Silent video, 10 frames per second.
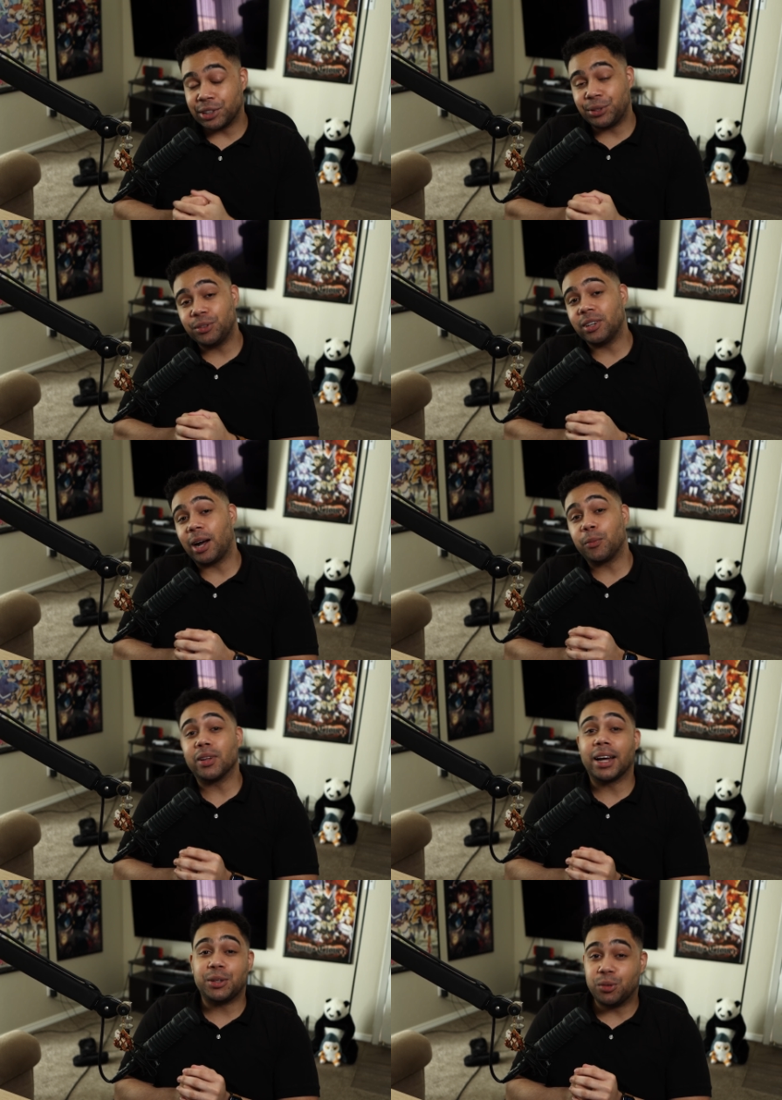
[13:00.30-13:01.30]
into than I would
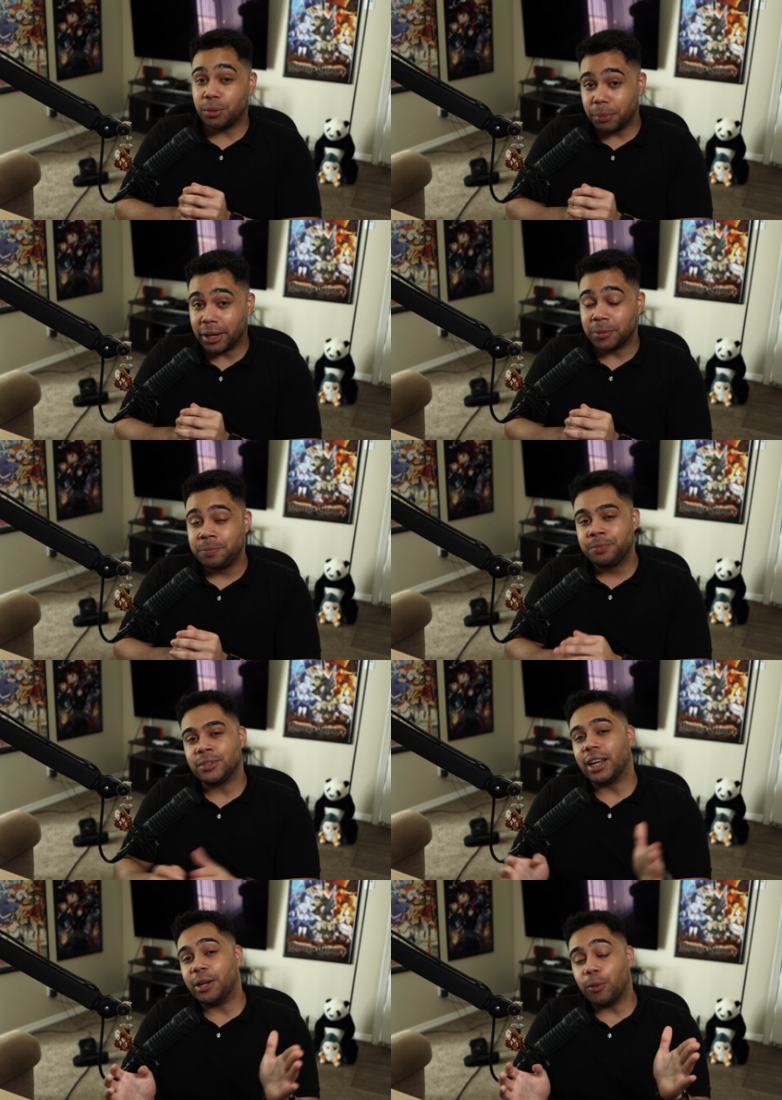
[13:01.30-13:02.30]
like to admit.
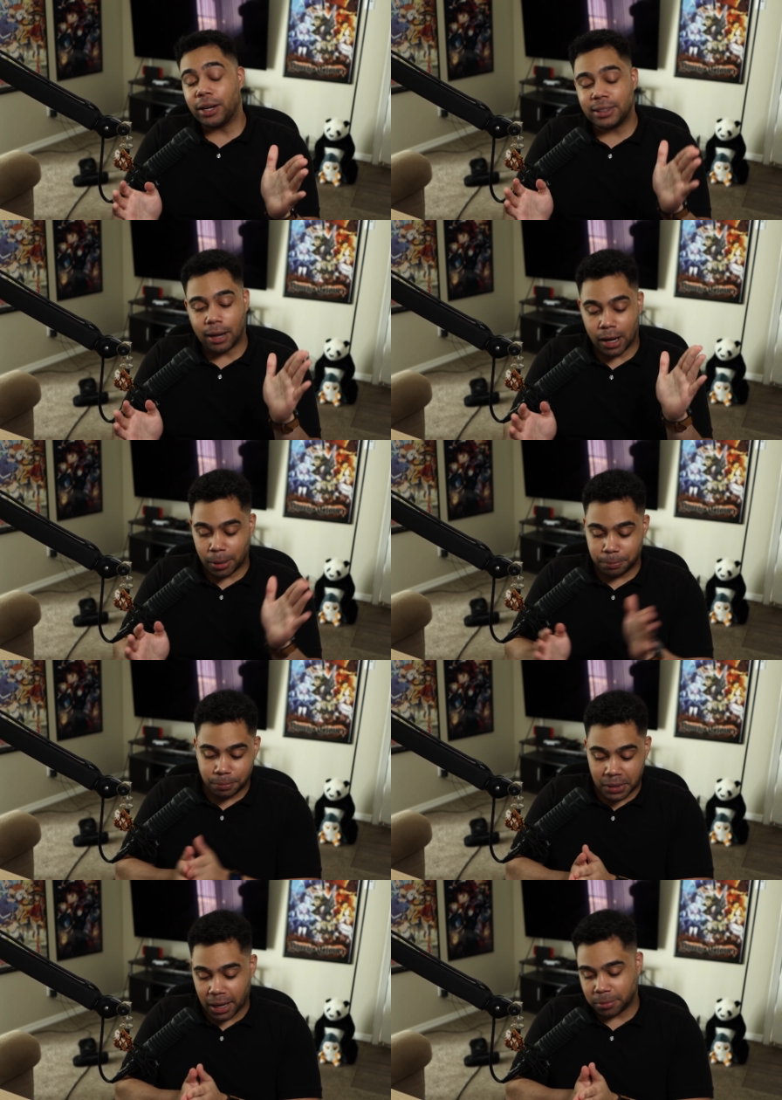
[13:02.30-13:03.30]
Anyways, uh,
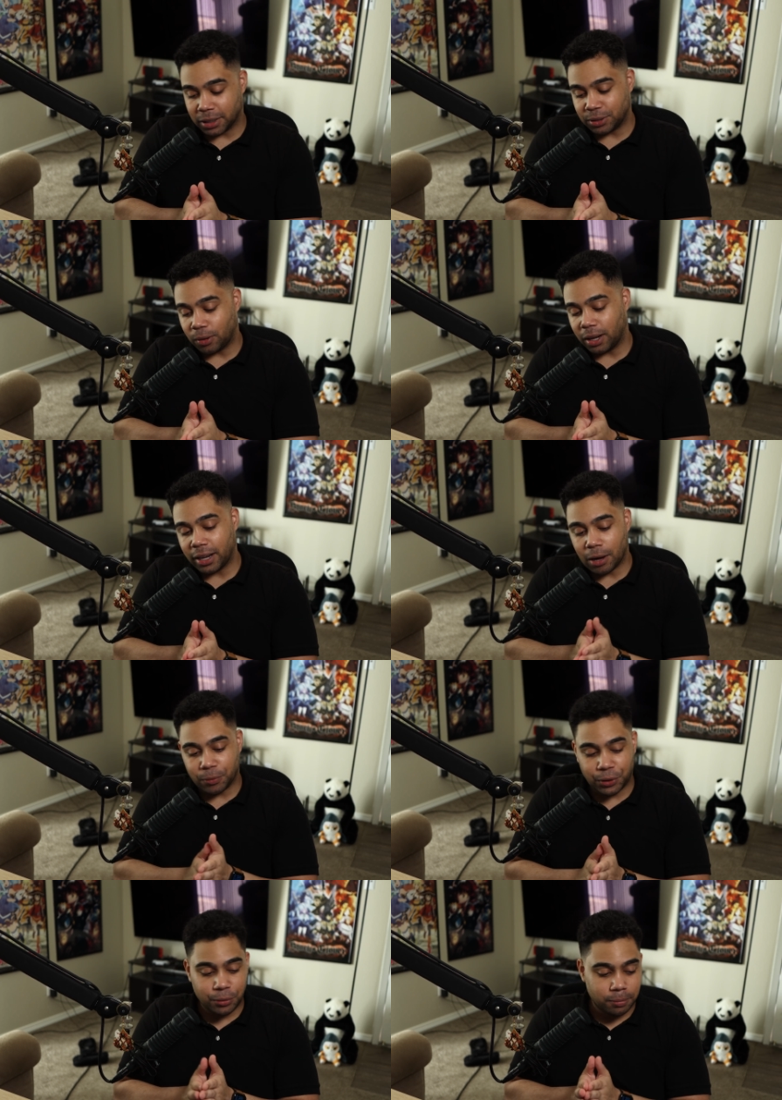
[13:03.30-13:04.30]
yeah, that's all I got
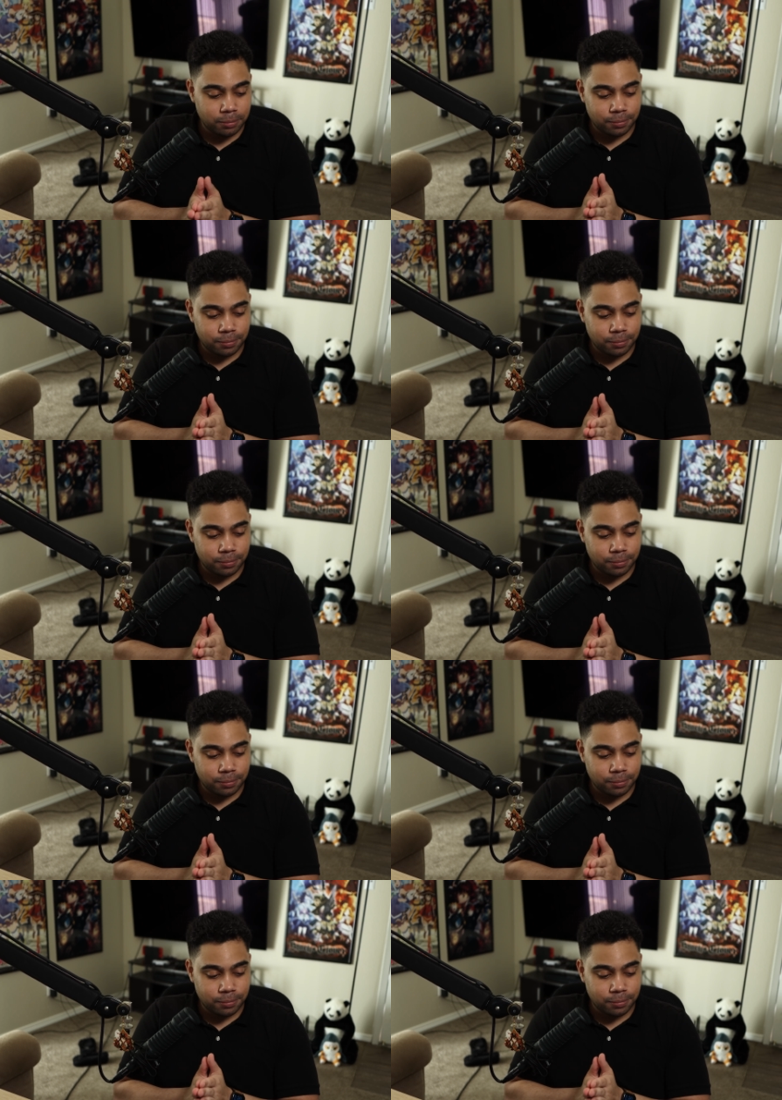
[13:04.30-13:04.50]
for you.